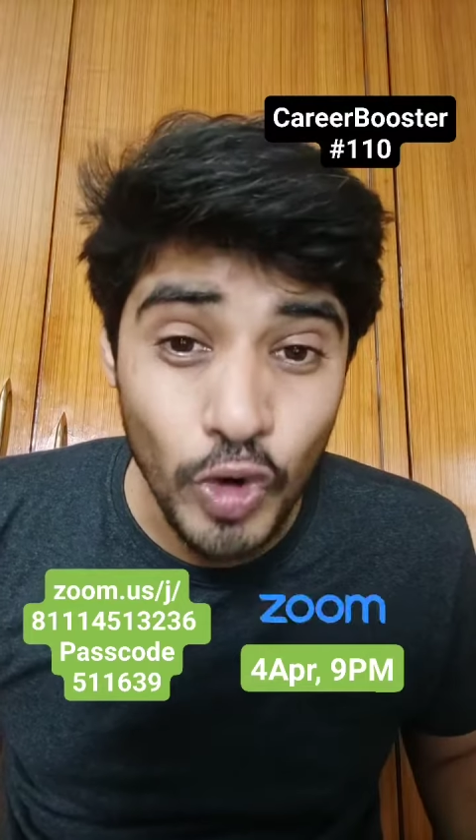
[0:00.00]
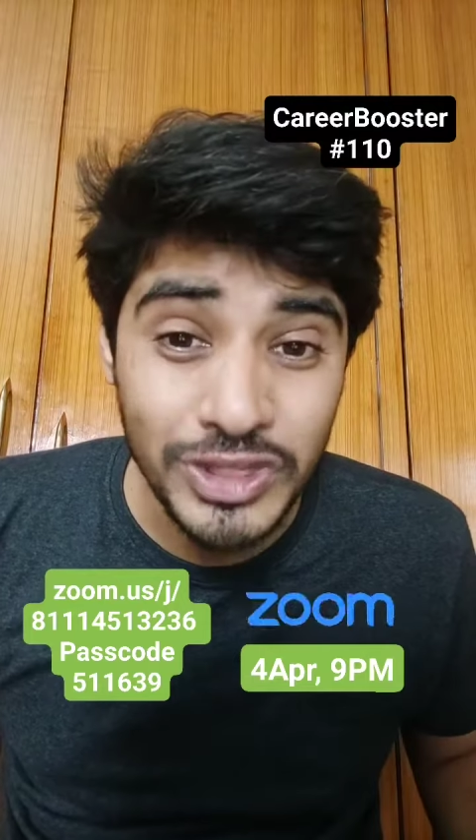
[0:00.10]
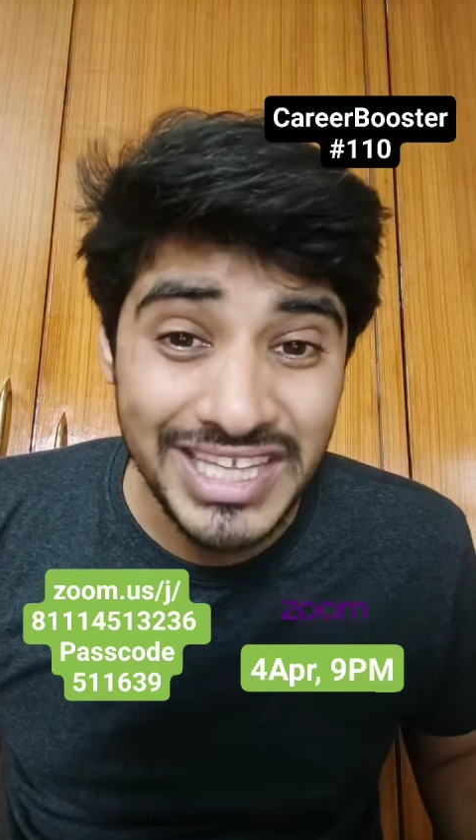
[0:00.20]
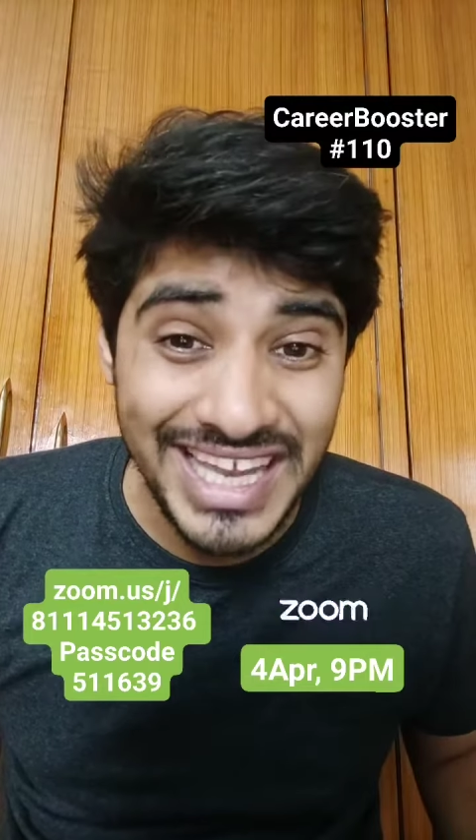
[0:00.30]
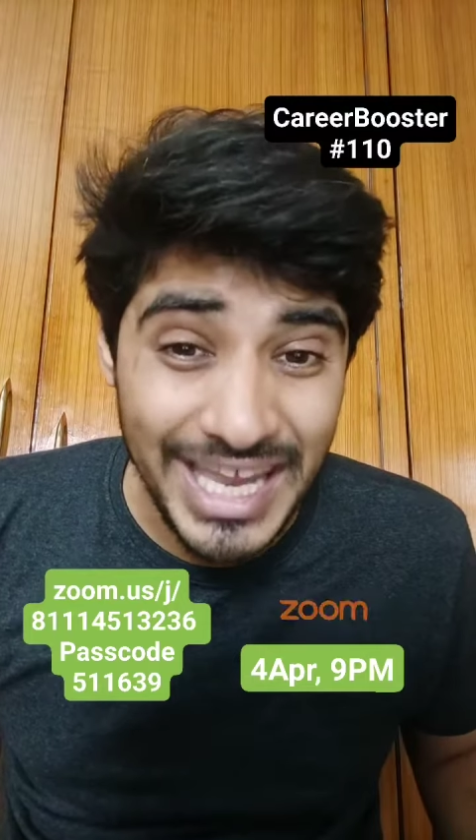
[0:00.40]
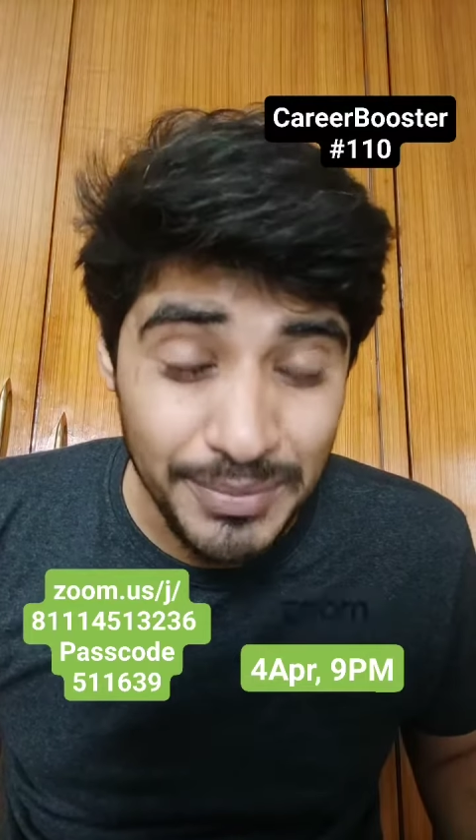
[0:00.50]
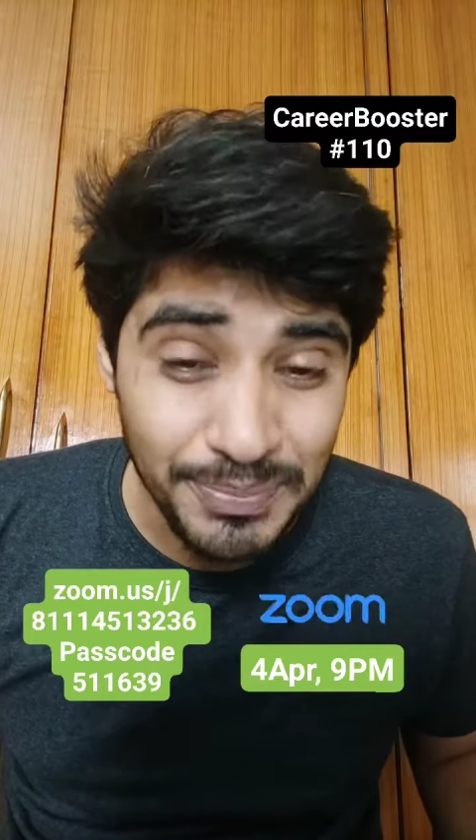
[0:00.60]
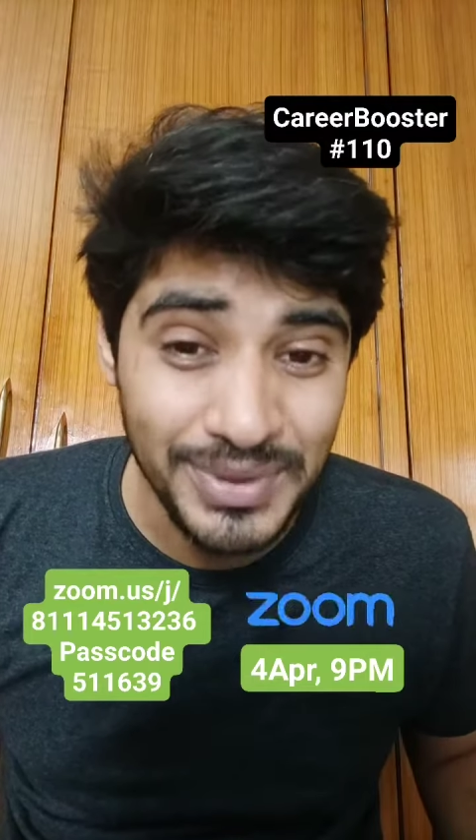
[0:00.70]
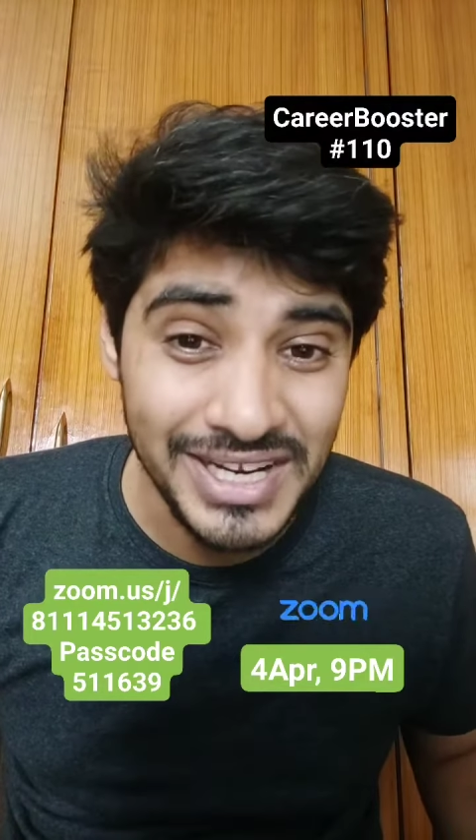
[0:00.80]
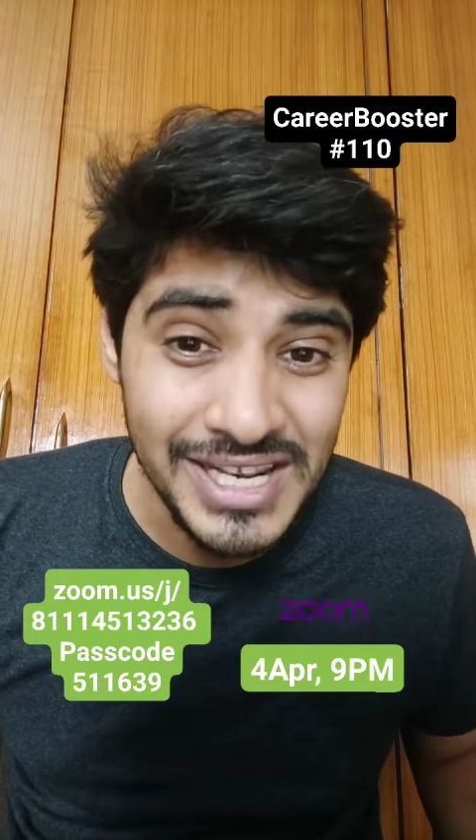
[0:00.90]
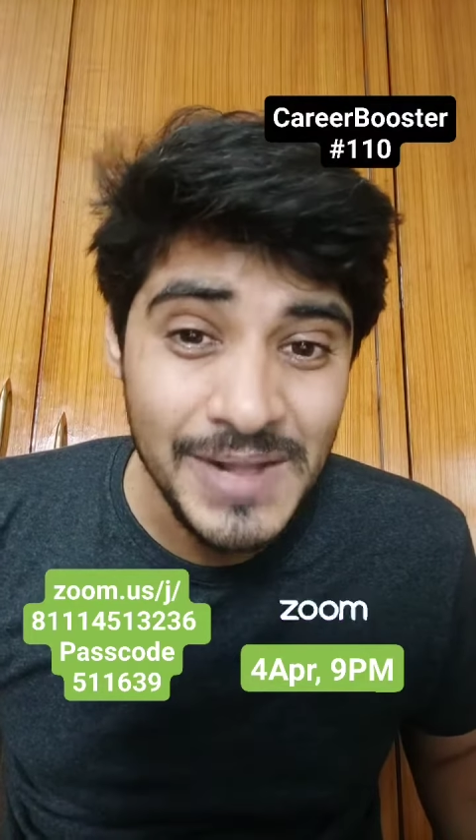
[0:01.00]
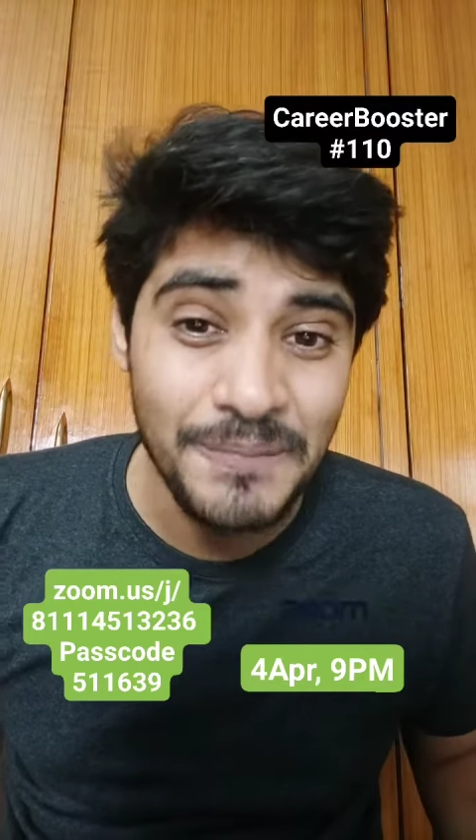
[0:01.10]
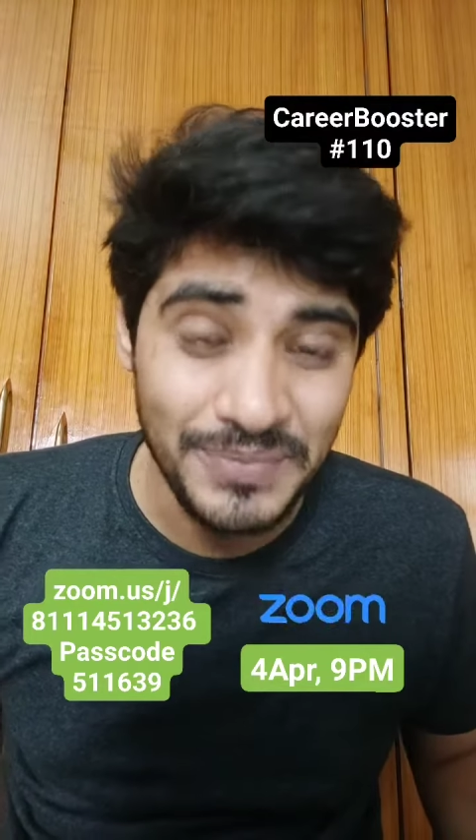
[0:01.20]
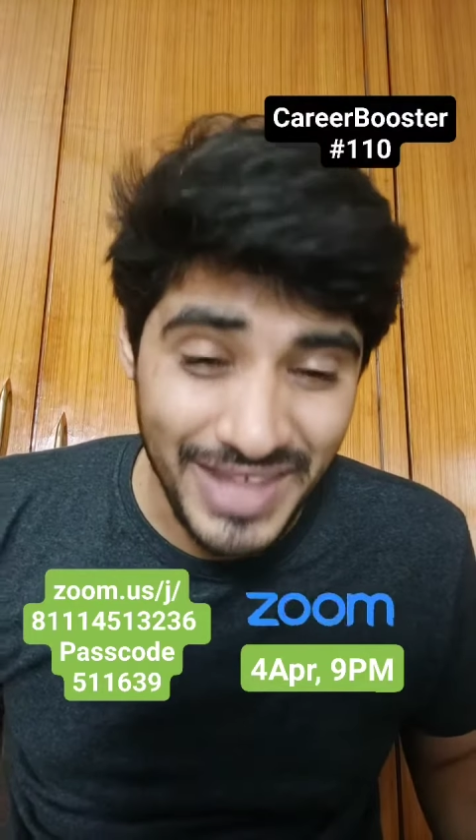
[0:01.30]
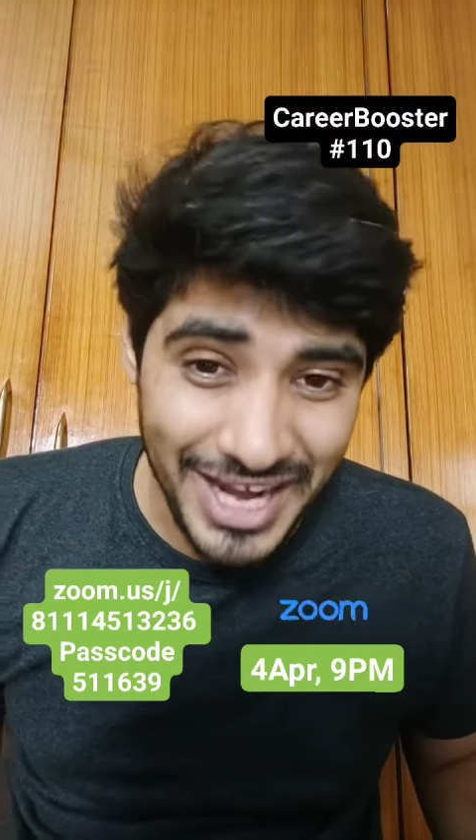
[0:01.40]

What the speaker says: 4th April,